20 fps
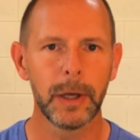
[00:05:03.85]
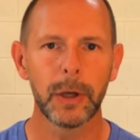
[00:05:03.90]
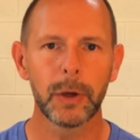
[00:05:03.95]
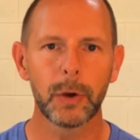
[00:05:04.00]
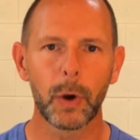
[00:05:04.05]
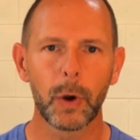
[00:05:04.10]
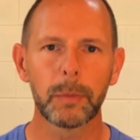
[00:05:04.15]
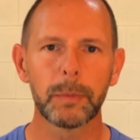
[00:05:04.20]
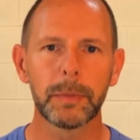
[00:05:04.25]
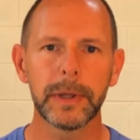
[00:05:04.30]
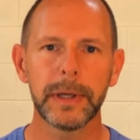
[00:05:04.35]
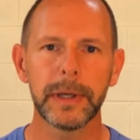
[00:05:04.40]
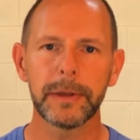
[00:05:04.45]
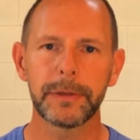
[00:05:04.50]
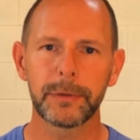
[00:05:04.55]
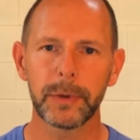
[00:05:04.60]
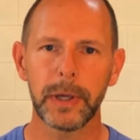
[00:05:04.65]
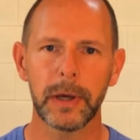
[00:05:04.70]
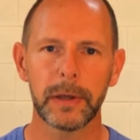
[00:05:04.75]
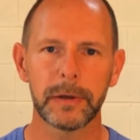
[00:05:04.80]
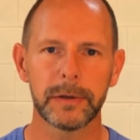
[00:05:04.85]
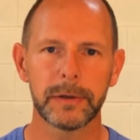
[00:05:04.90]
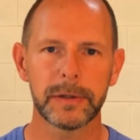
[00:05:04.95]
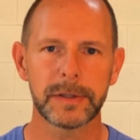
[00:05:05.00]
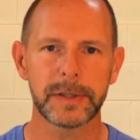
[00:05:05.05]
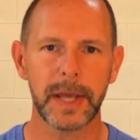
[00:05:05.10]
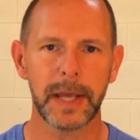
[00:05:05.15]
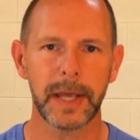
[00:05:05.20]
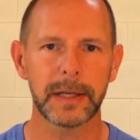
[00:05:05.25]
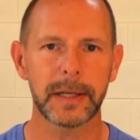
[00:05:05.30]
Normally a
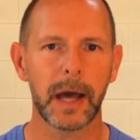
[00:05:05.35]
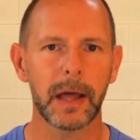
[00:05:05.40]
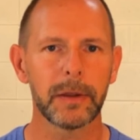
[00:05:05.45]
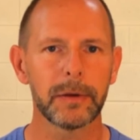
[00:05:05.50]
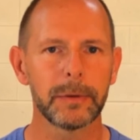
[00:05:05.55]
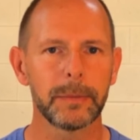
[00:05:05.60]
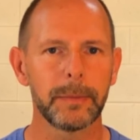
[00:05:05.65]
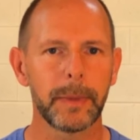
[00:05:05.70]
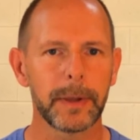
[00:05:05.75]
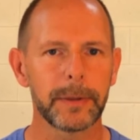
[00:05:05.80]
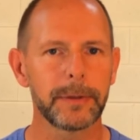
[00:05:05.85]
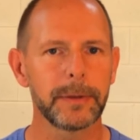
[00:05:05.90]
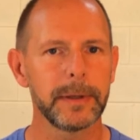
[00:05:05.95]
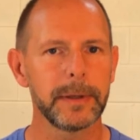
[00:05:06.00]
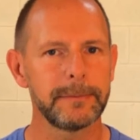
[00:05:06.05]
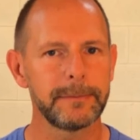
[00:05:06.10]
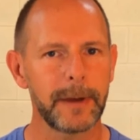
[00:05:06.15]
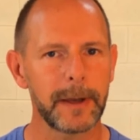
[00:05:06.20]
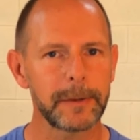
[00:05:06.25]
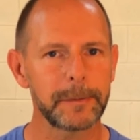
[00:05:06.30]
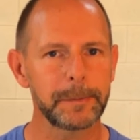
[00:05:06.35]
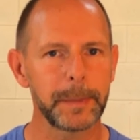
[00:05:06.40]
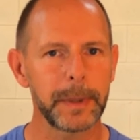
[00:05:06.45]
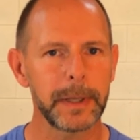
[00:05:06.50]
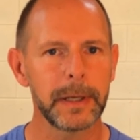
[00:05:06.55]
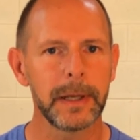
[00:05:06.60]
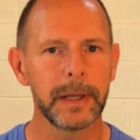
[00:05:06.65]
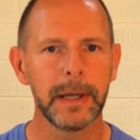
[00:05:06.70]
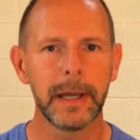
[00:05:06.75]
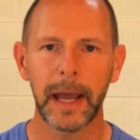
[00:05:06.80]
$310 monthly
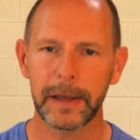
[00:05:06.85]
investment,